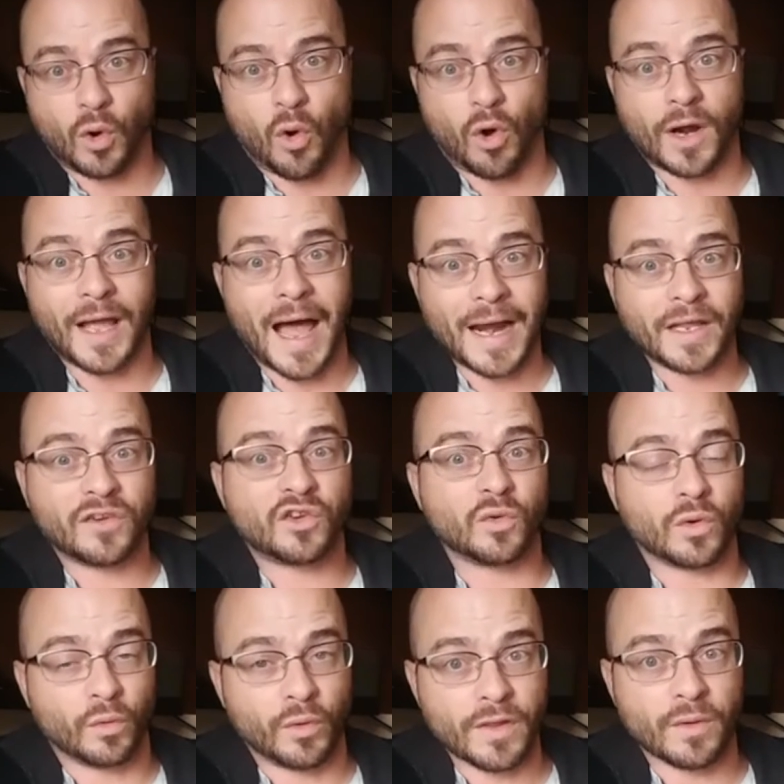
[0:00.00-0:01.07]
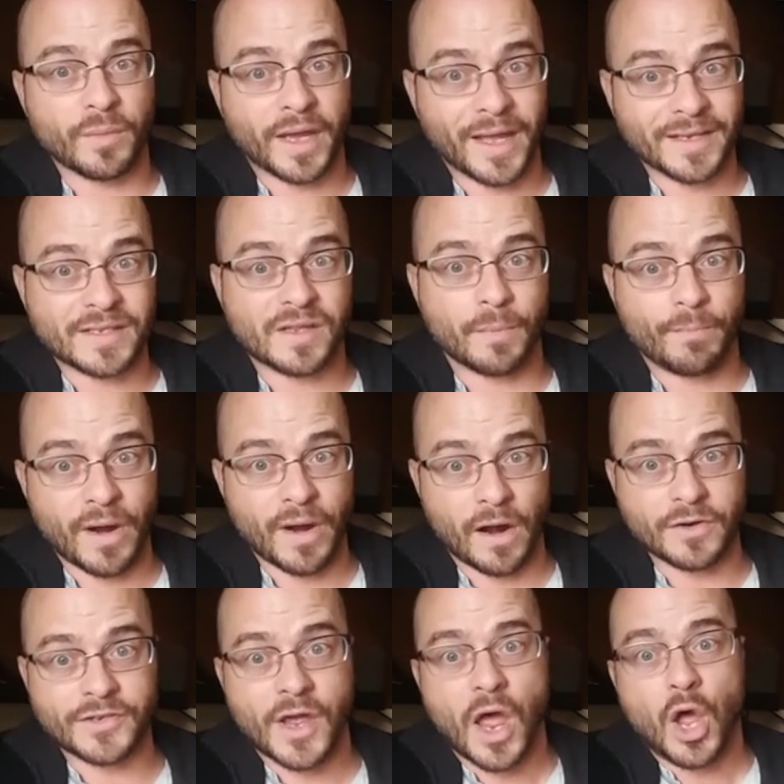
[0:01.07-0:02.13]
core got into a rhythm against the
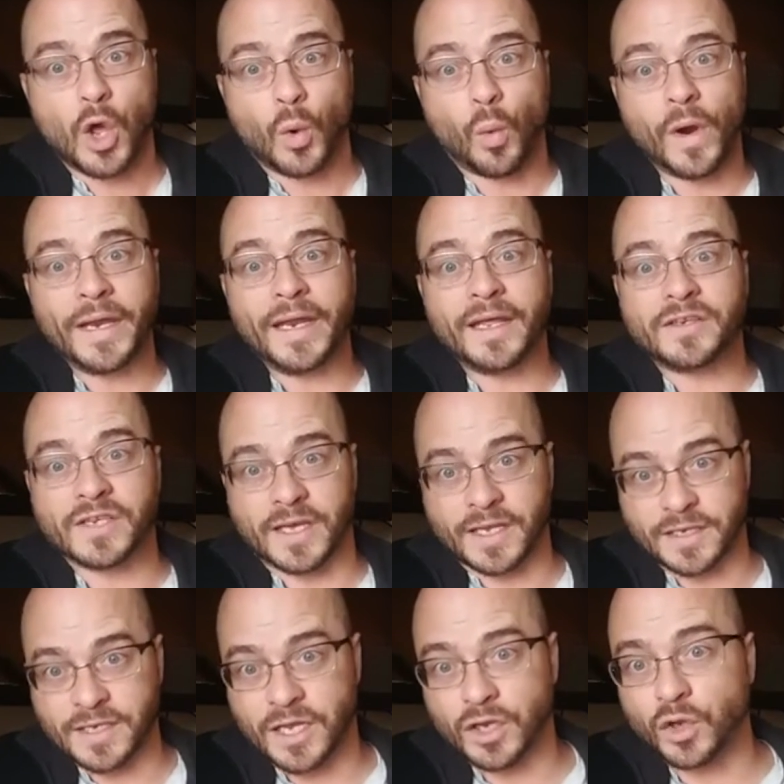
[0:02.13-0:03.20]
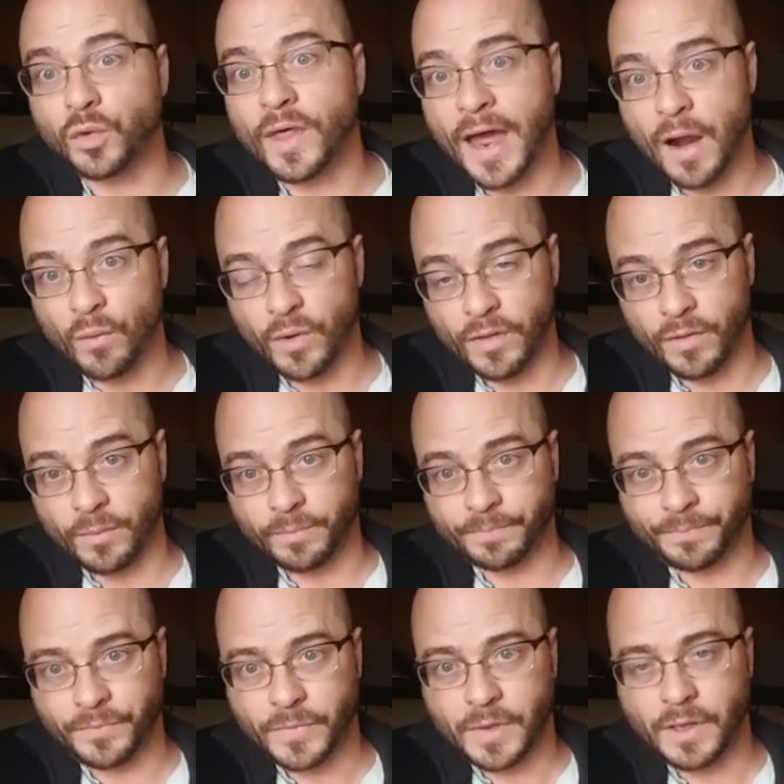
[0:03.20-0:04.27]
Bears. We need to continue that rhythm.
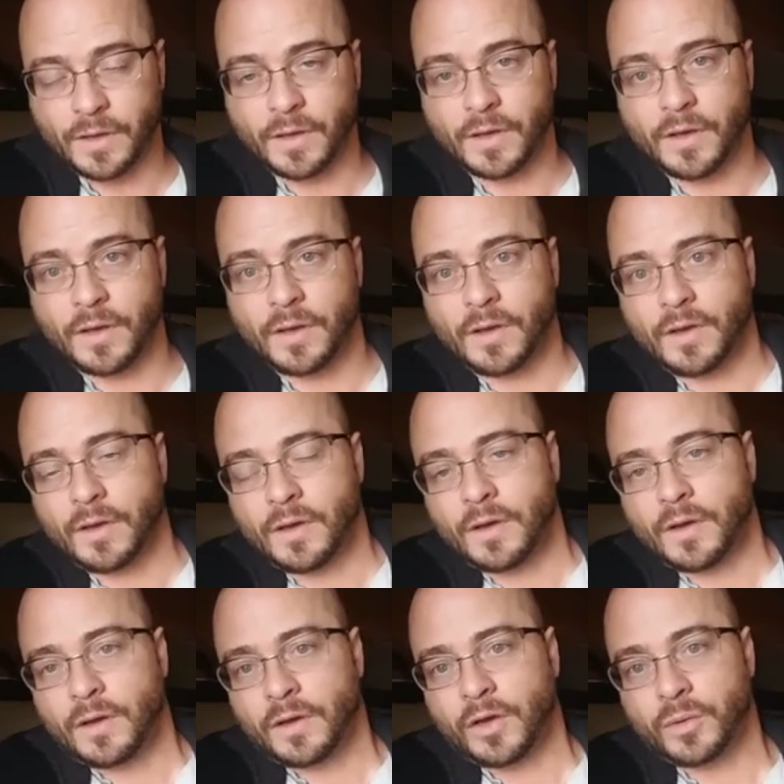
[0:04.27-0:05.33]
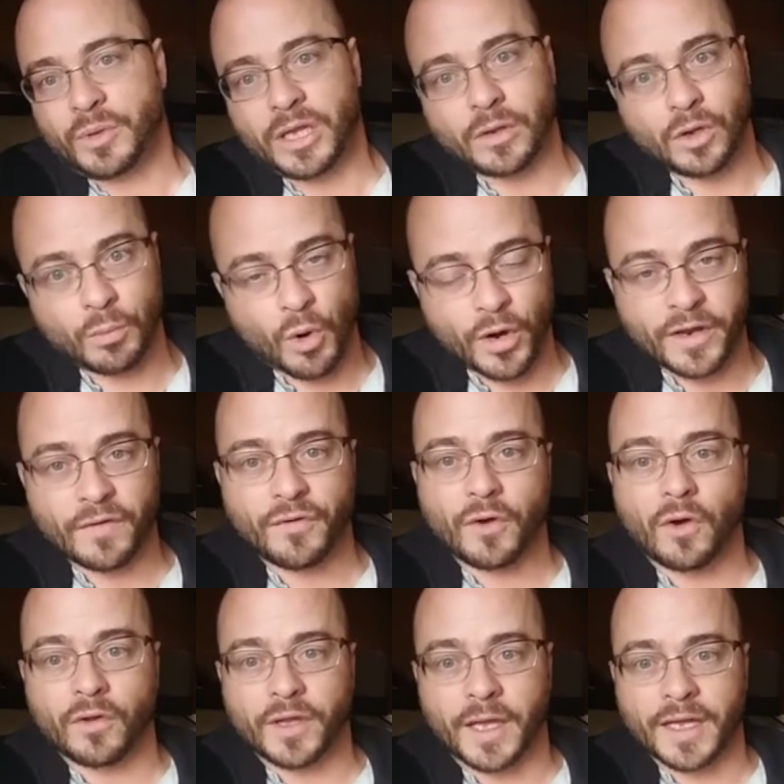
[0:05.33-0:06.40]
Going to be a little more
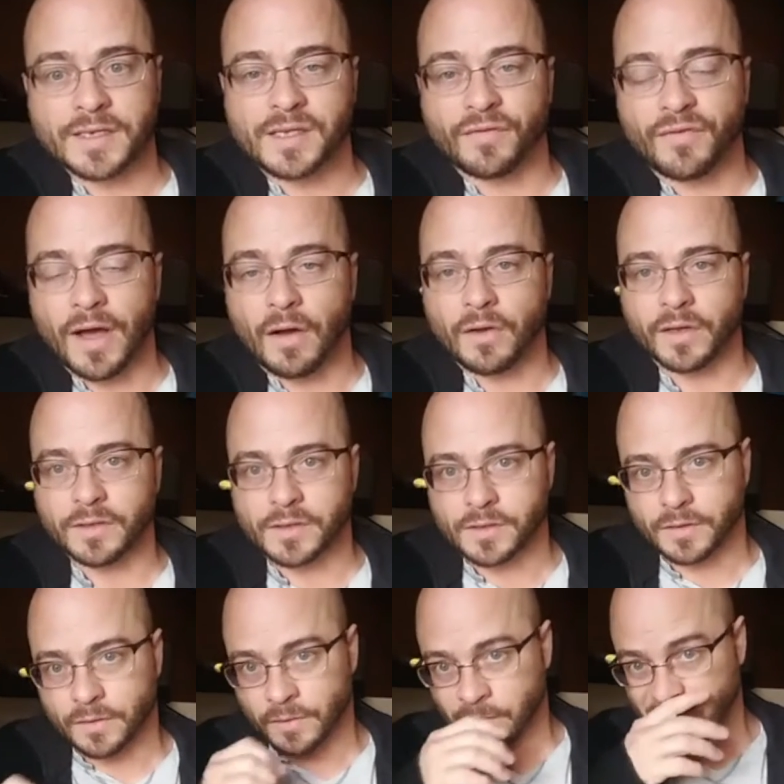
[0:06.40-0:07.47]
difficult against the Falcons.